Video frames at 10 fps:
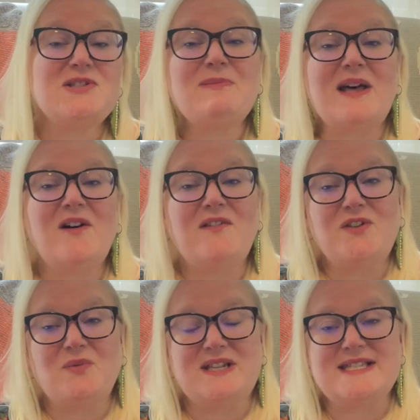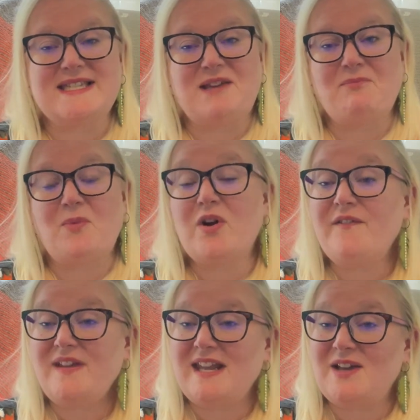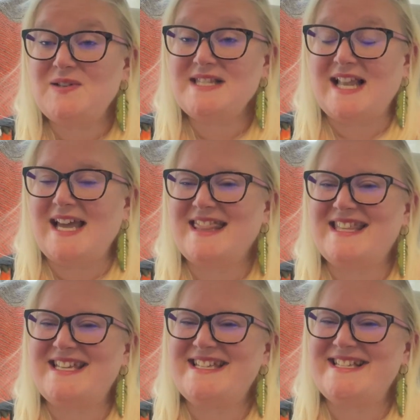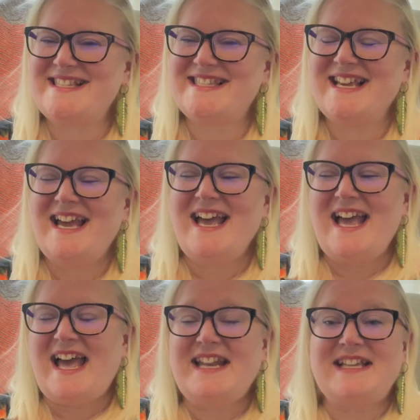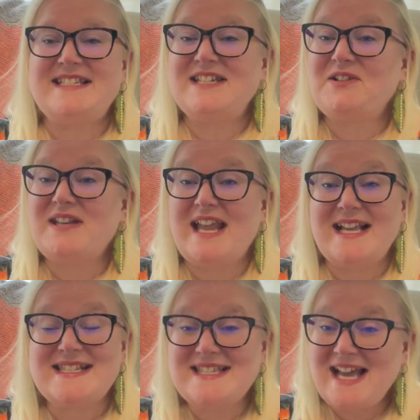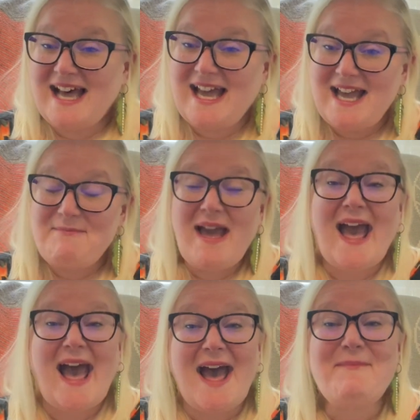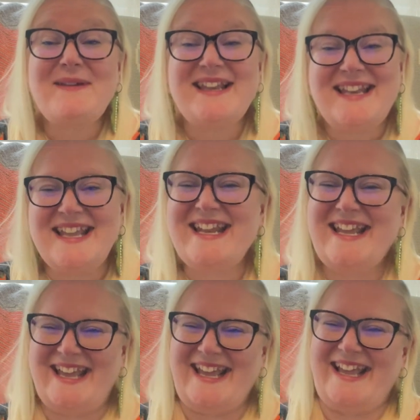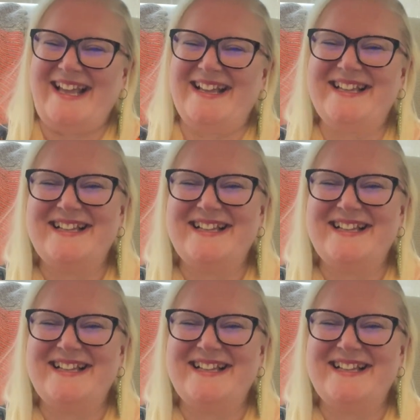bell if you want to see more videos like this. And until next time, happy knitting.